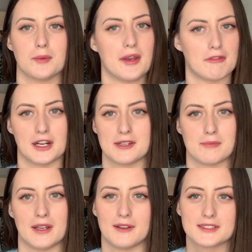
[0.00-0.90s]
whenever I did
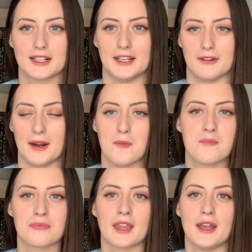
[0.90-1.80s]
my last clear out.
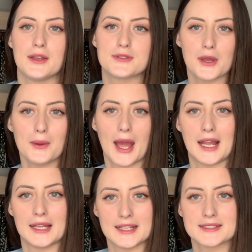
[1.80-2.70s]
So
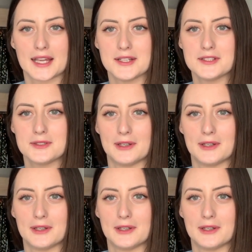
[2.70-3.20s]
let's get into